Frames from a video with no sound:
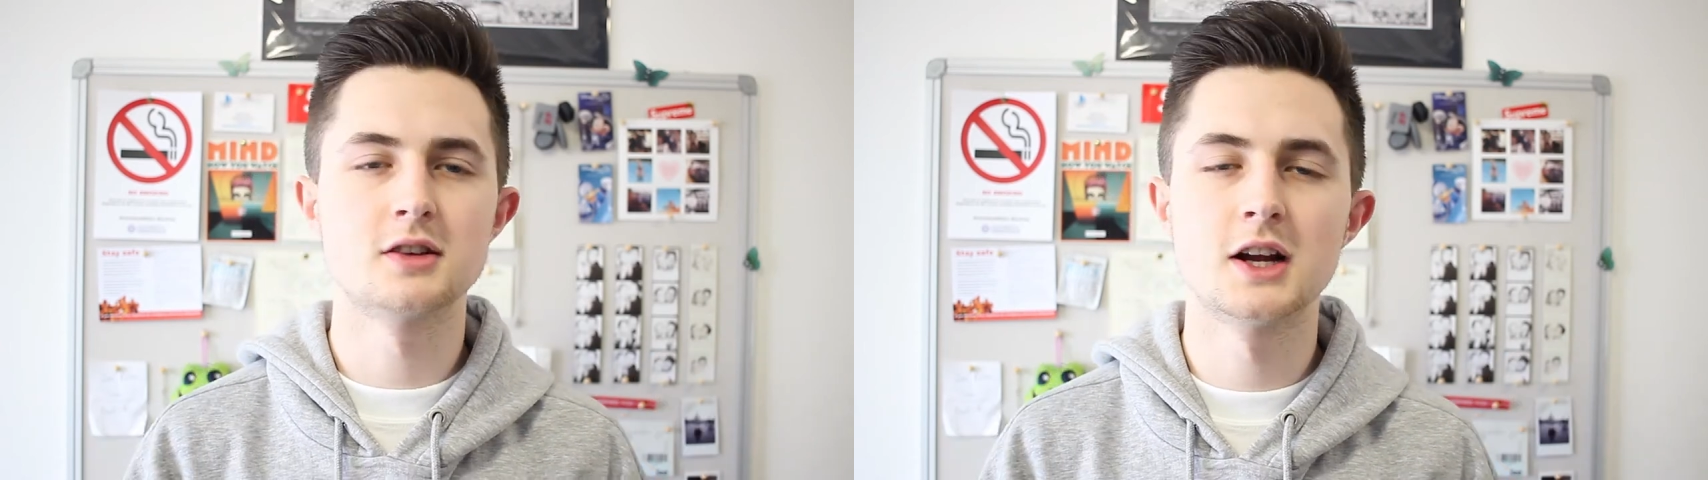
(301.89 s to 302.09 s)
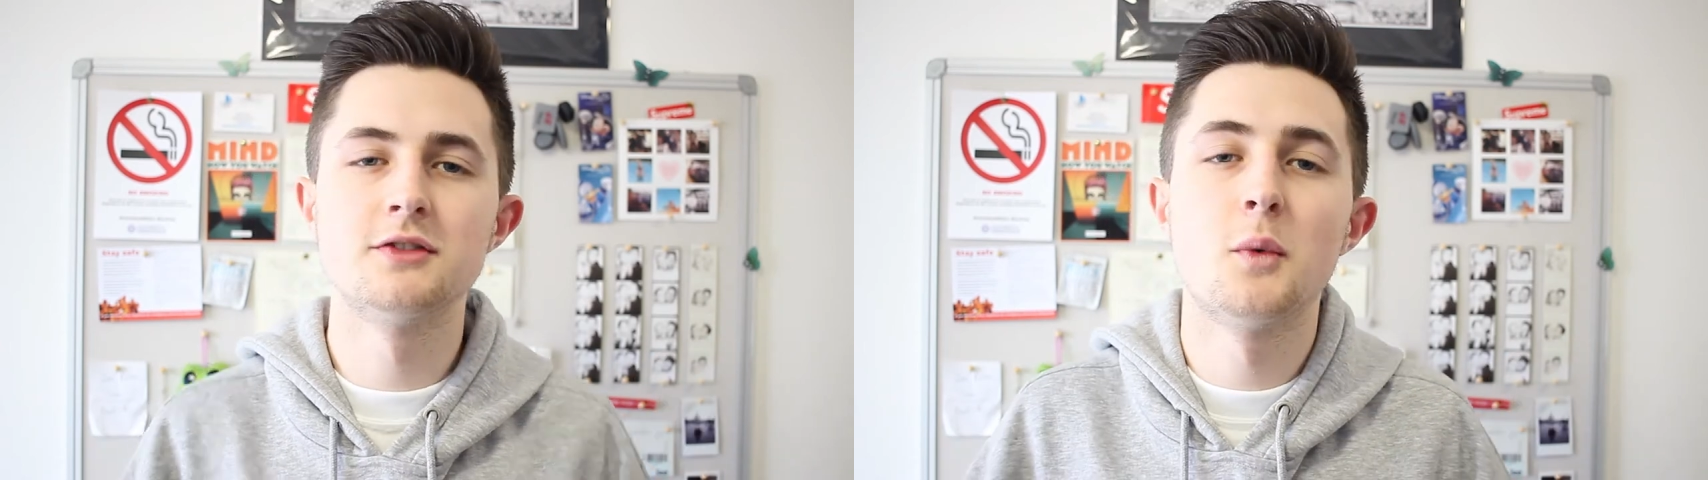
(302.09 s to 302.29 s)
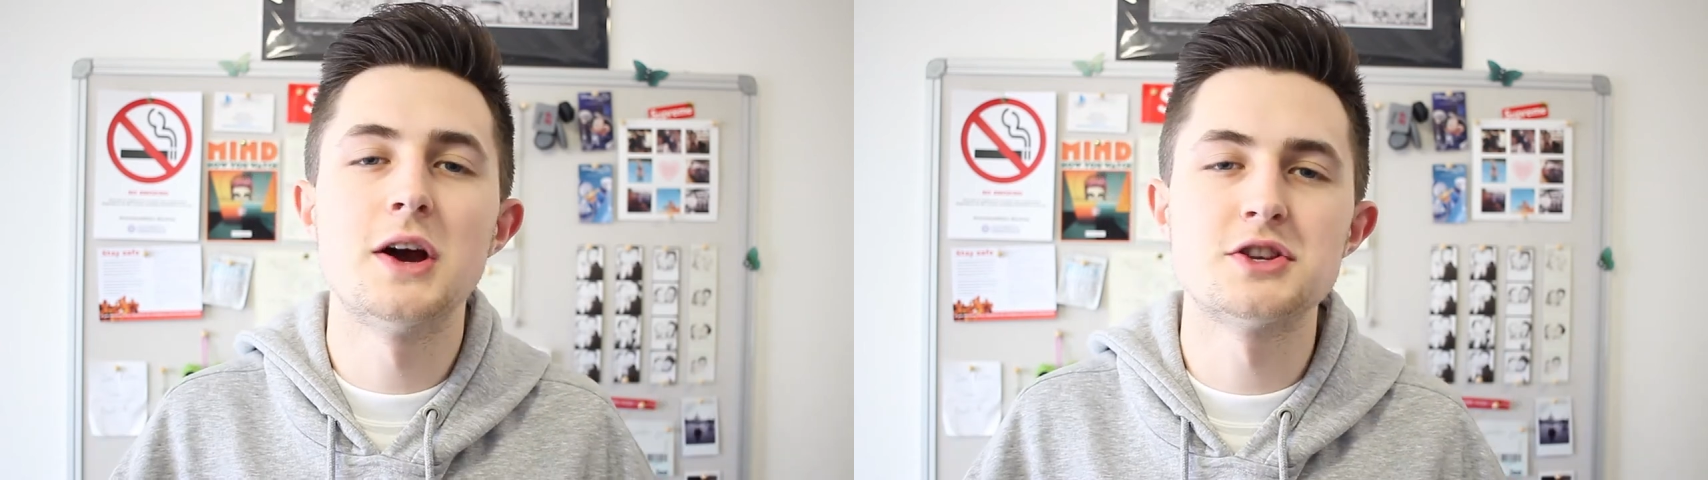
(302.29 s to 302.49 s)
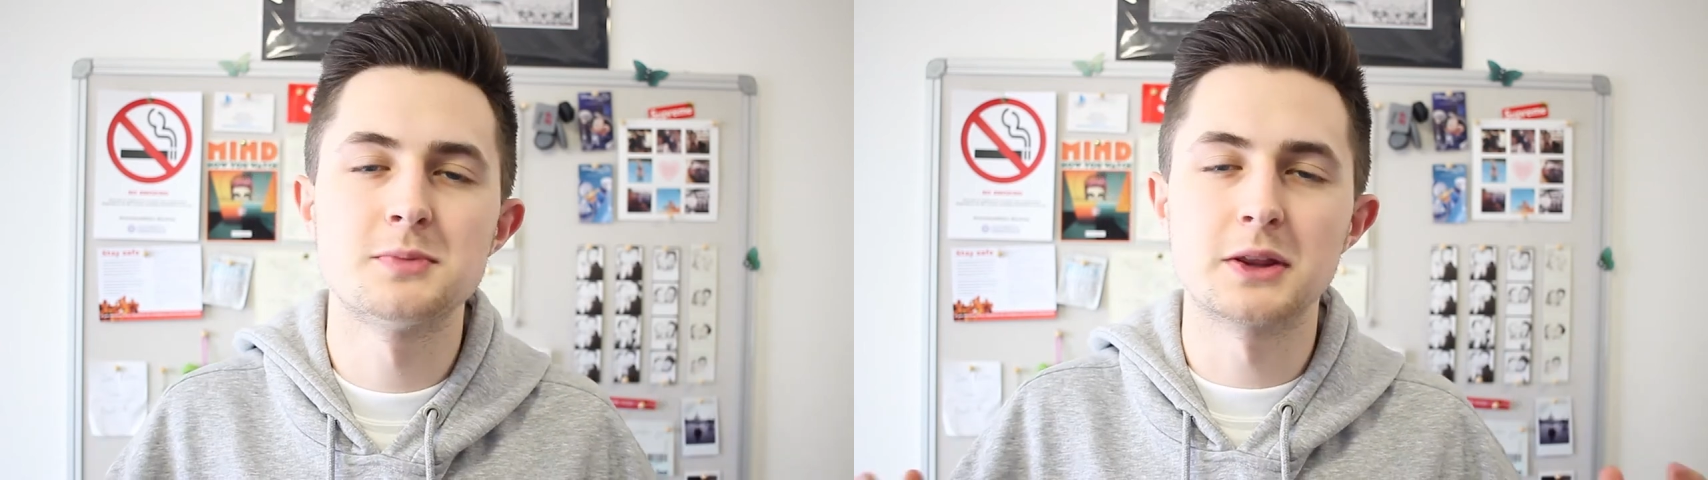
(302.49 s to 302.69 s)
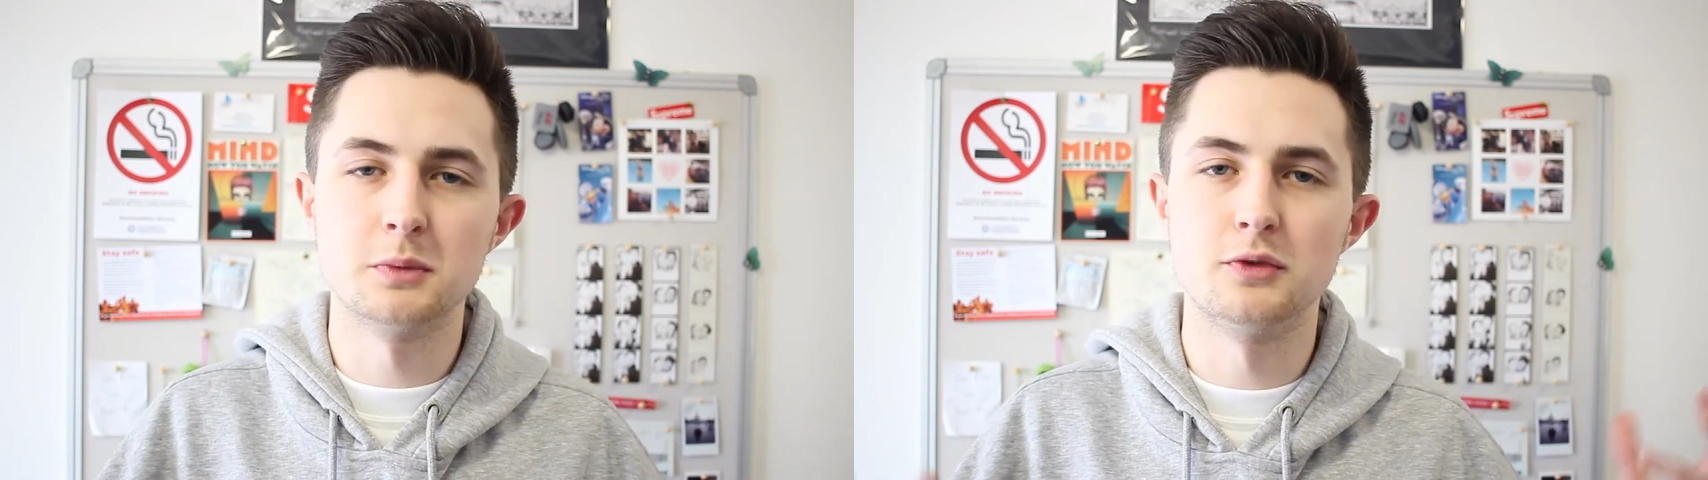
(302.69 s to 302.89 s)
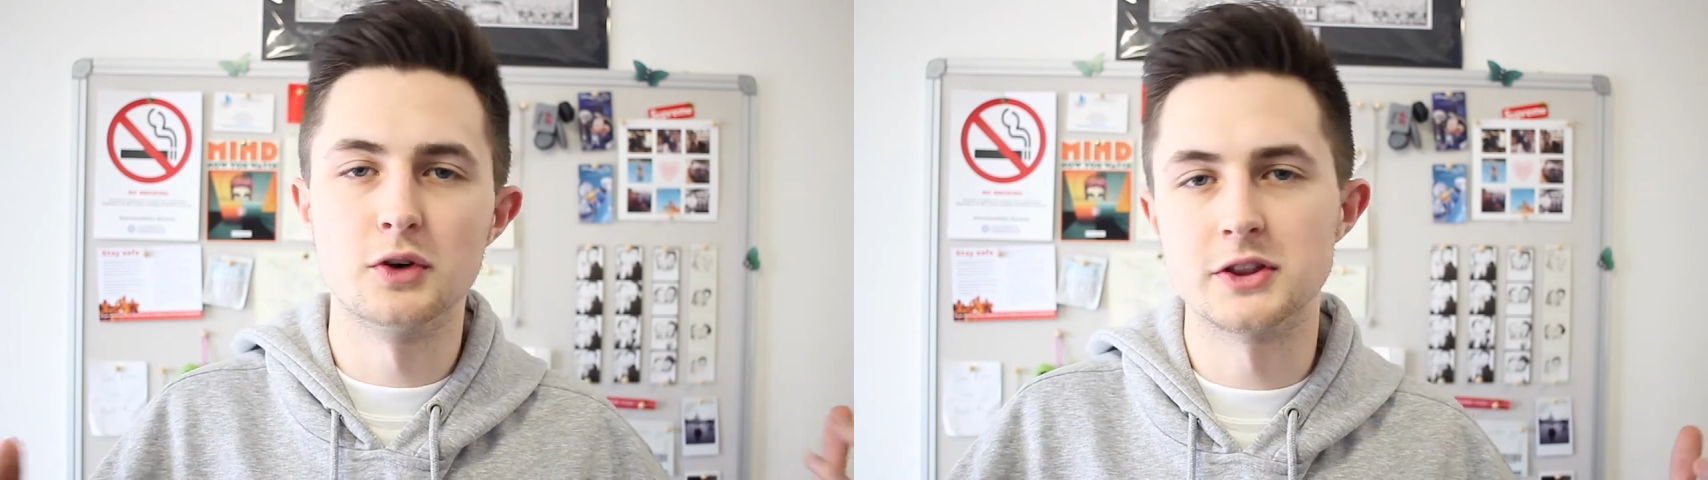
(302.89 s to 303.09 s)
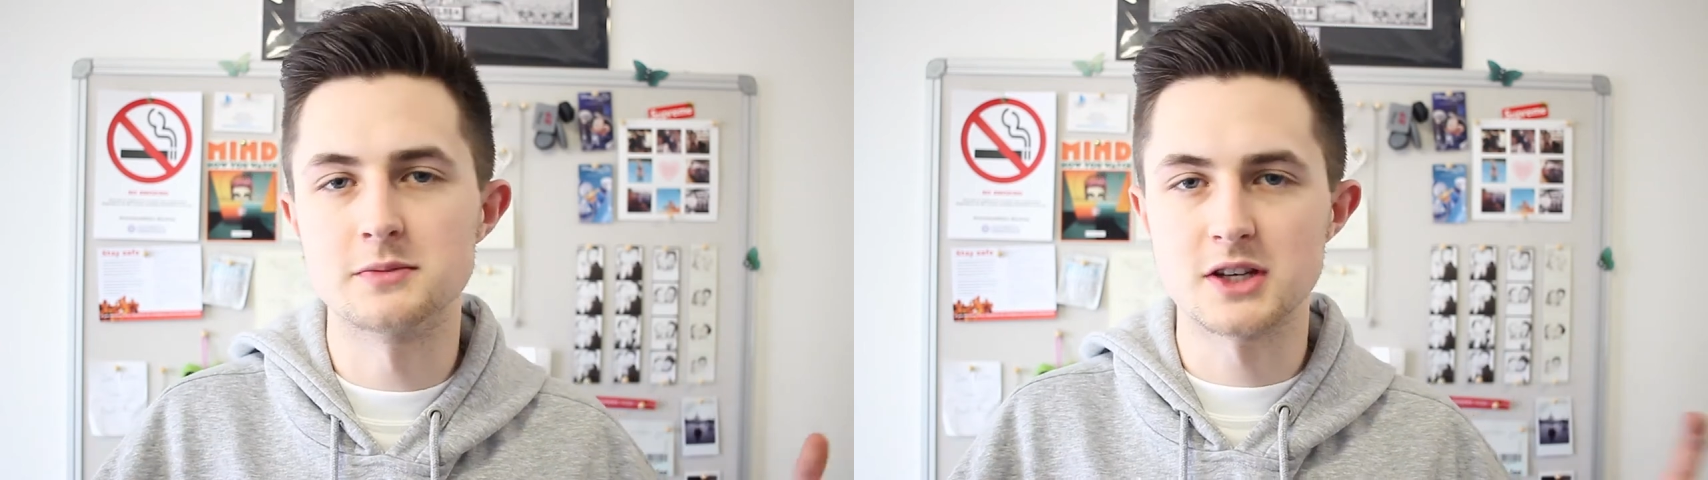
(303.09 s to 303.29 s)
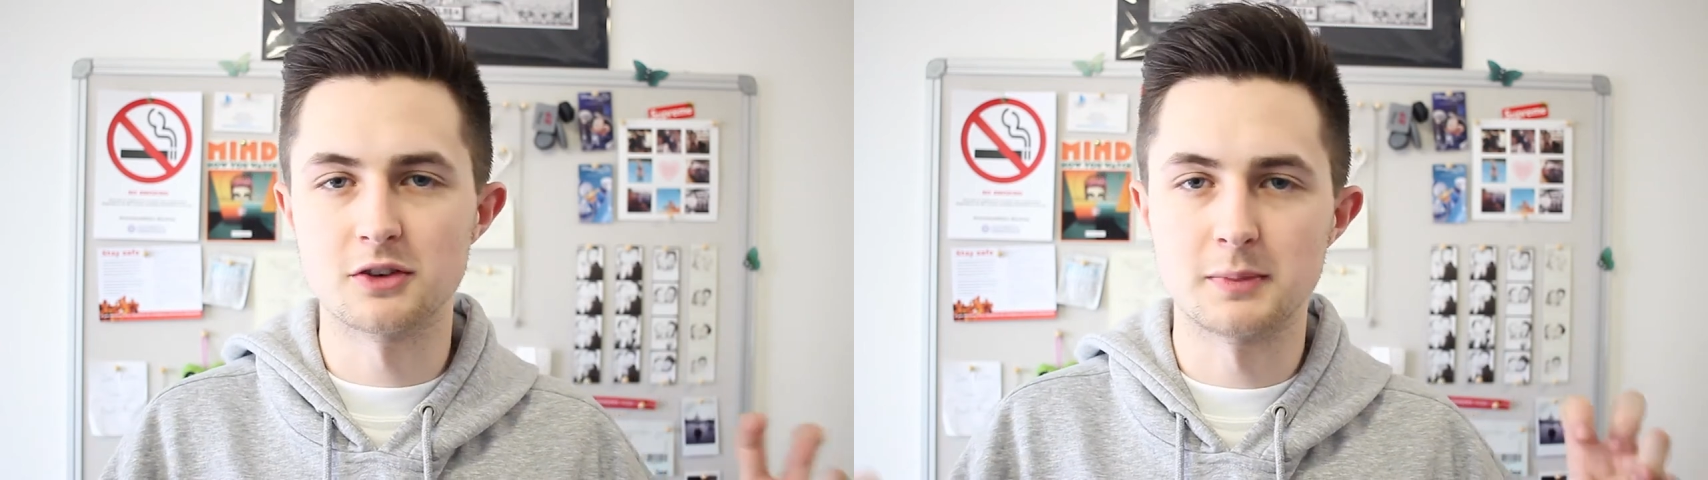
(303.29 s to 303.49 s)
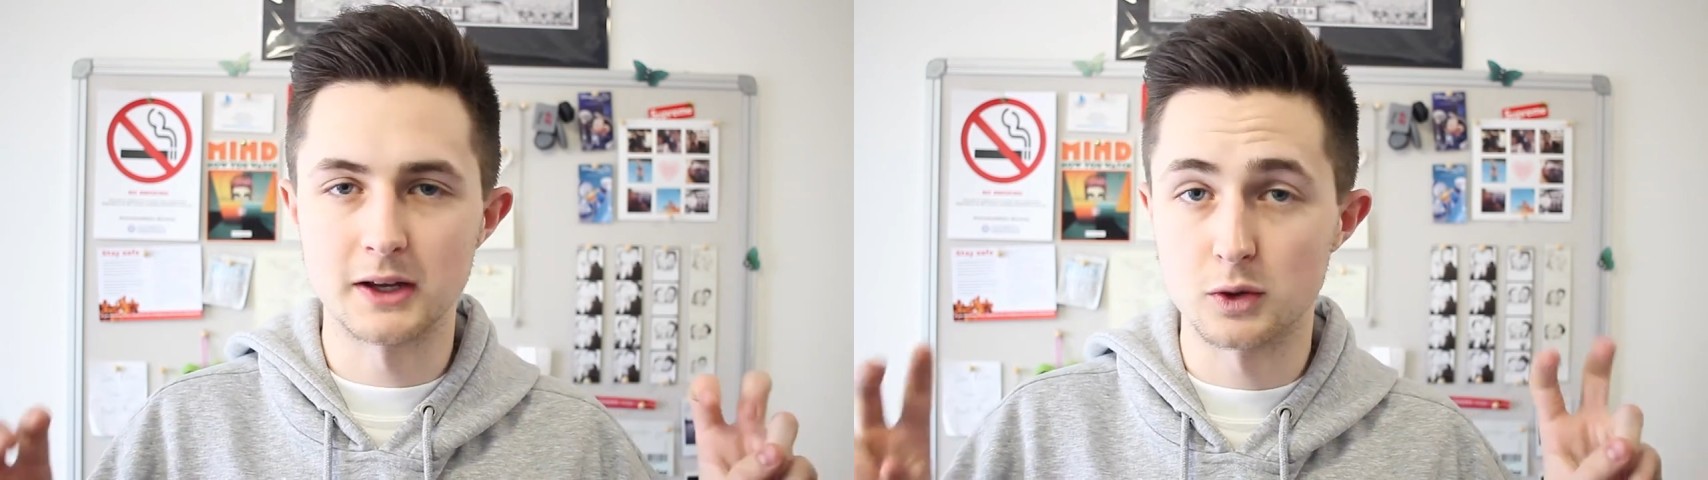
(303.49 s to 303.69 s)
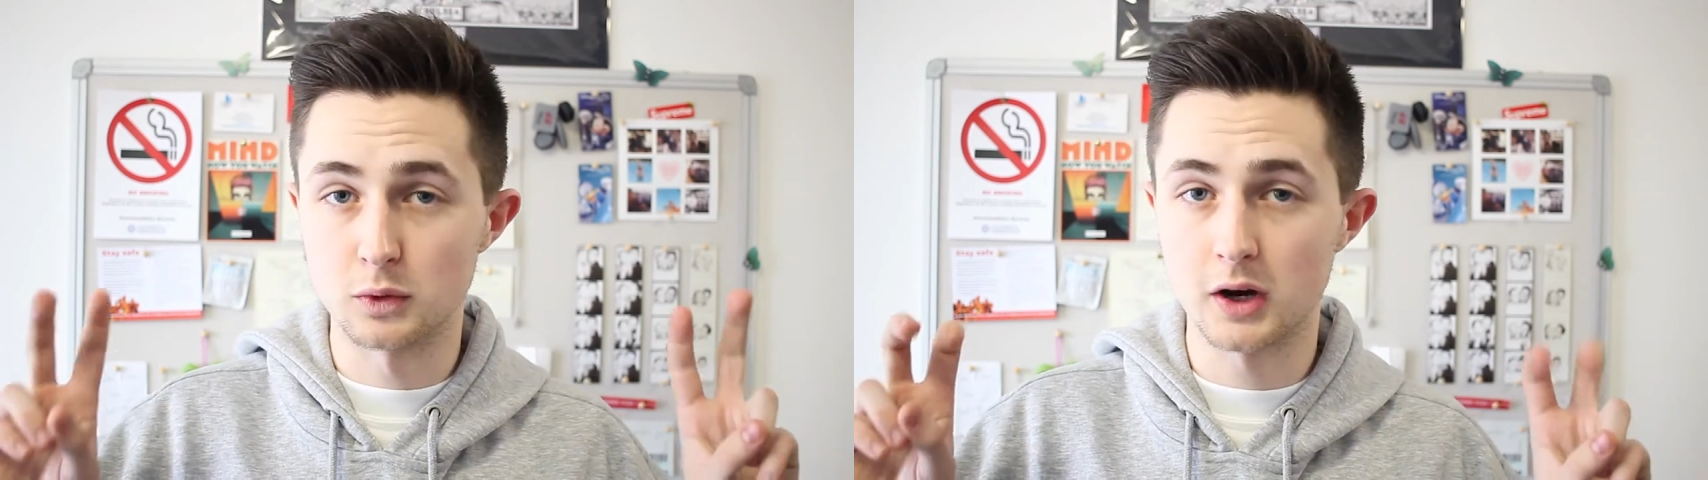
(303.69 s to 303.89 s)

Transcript: It's kind of a way to make them avoid themselves being called